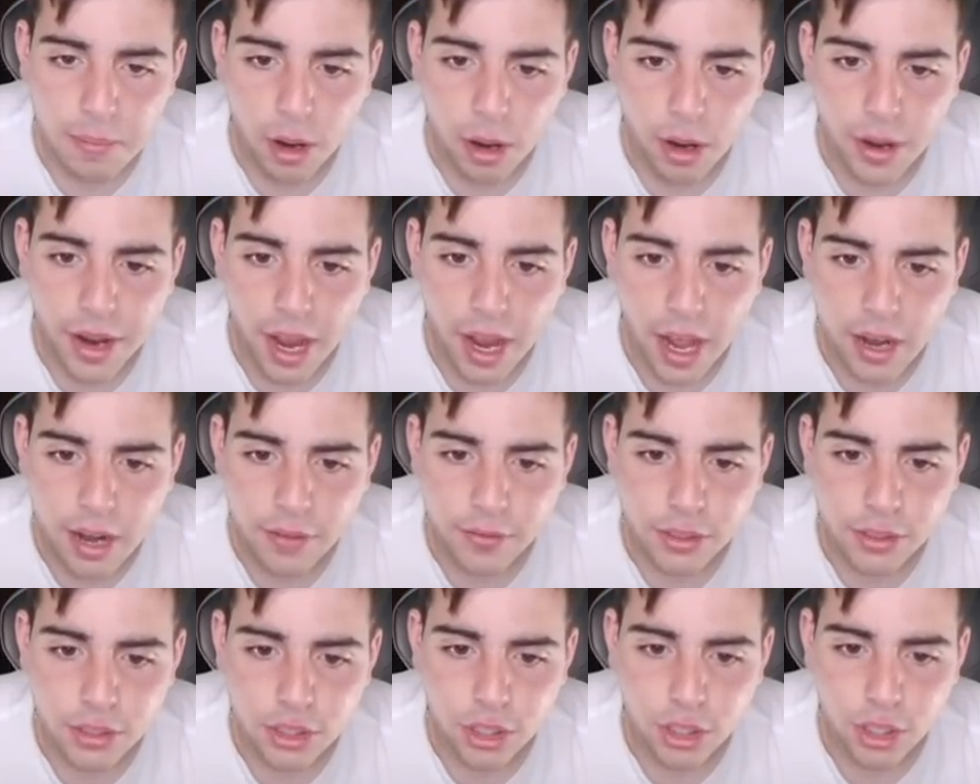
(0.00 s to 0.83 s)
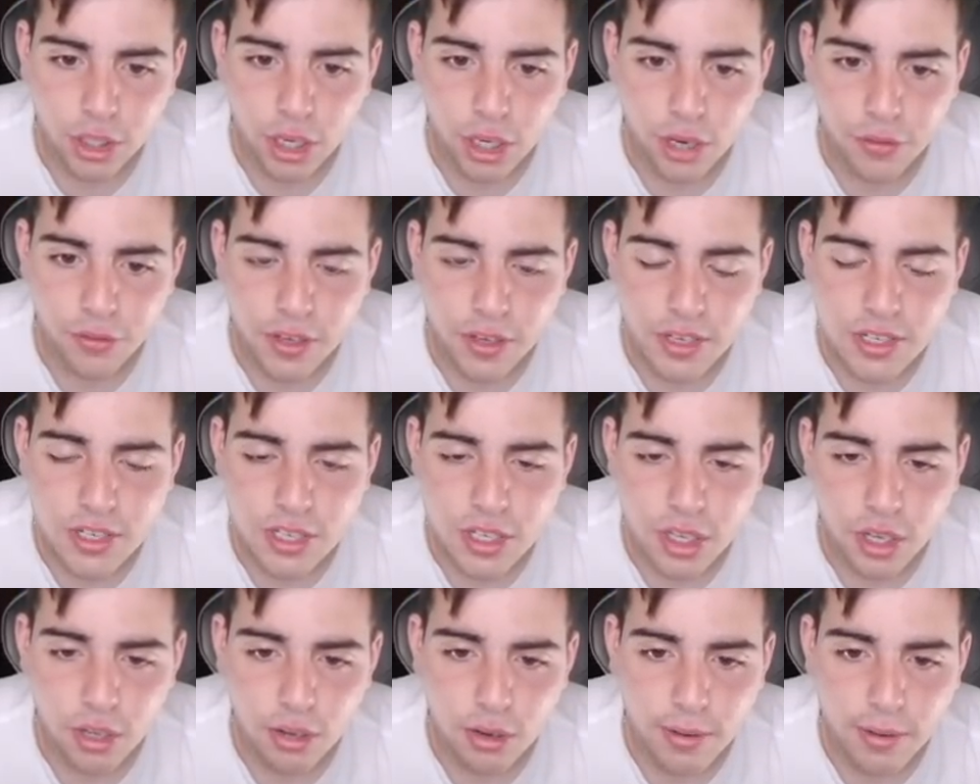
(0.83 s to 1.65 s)
Marjanovic are good. If he's
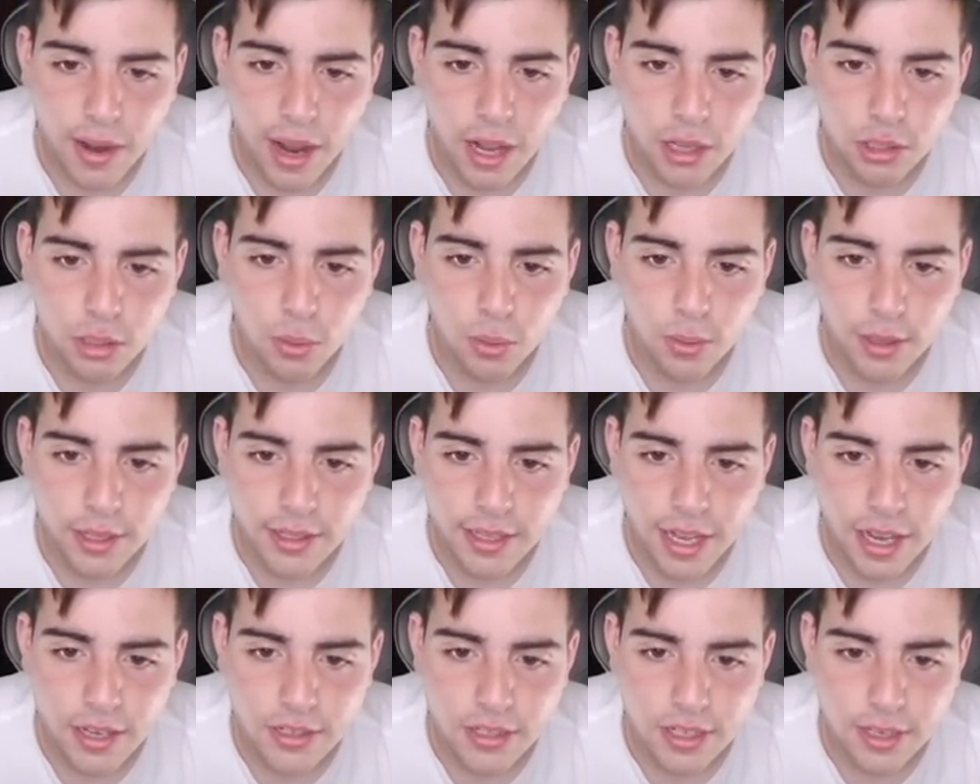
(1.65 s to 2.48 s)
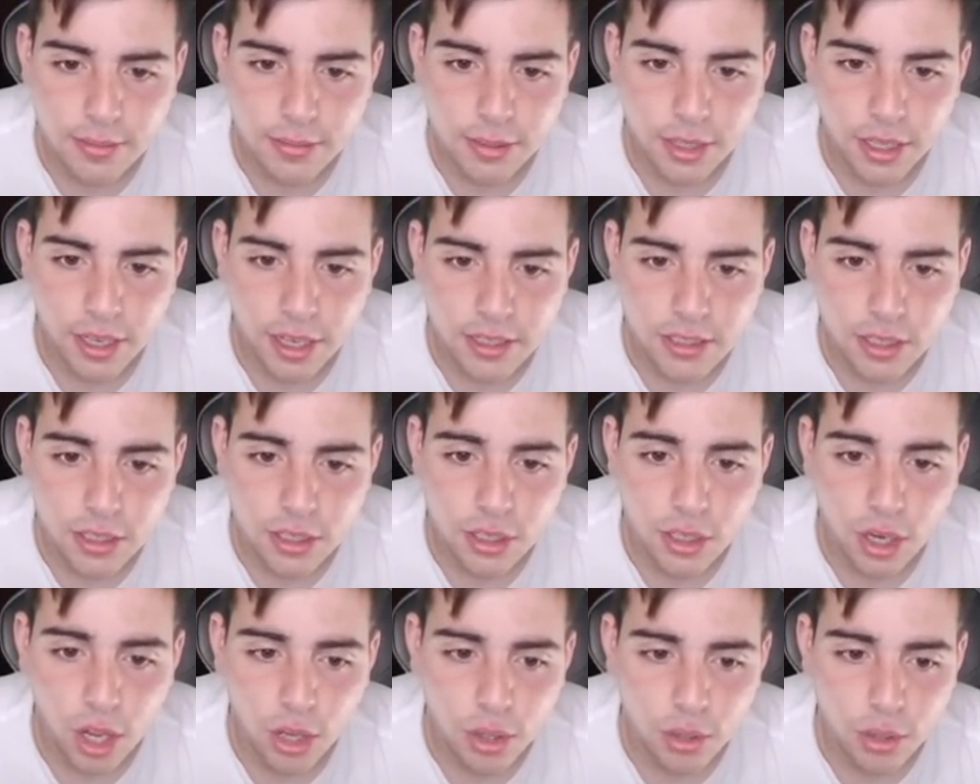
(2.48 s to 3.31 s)
still around twenty thousand M T, that's
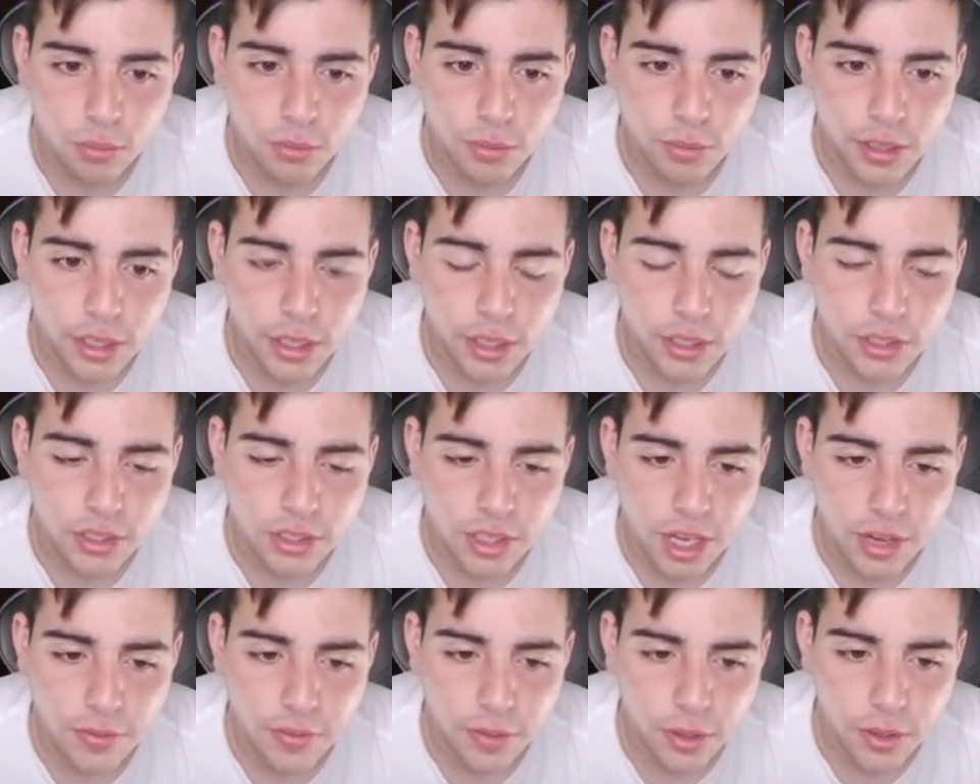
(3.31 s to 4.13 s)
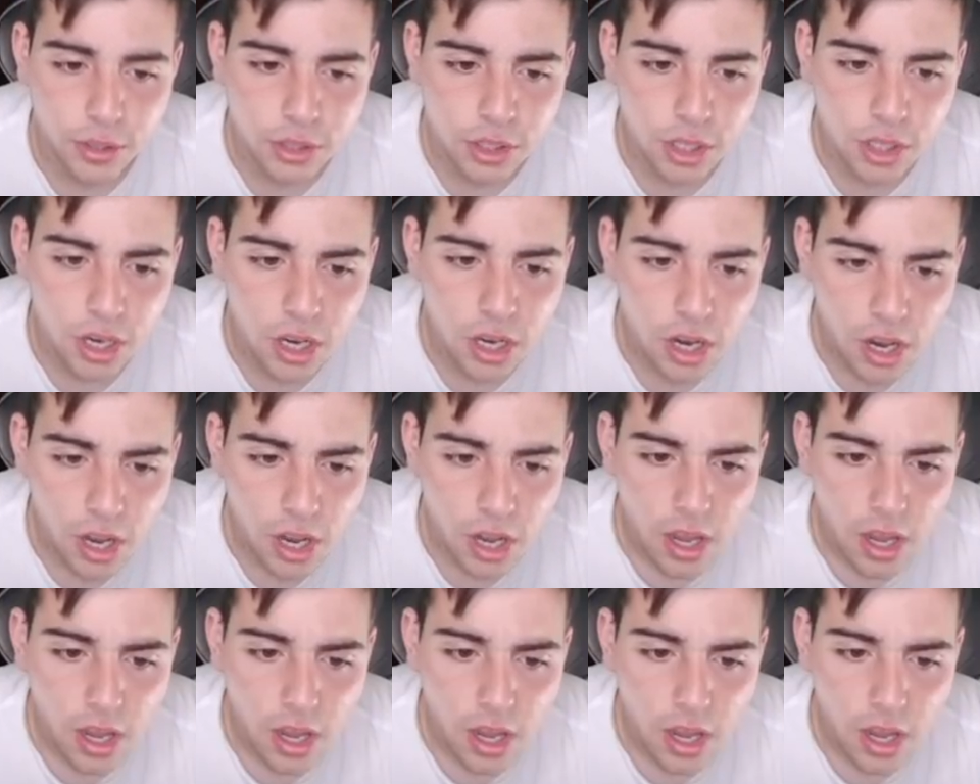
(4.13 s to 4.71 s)
another really good snipe filter.